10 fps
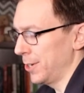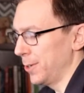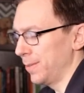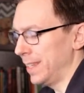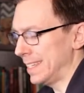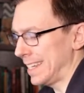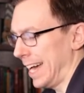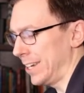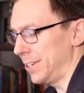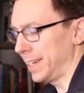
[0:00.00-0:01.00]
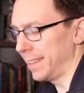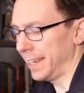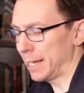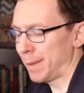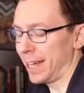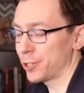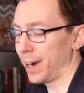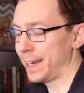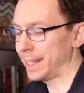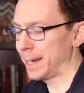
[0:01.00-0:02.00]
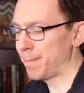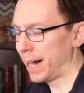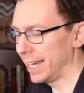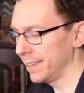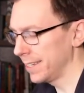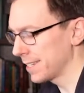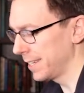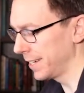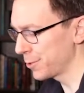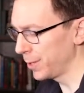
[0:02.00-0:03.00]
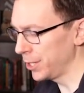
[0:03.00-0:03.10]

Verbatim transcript: So this is how you can think about trying to combine these things.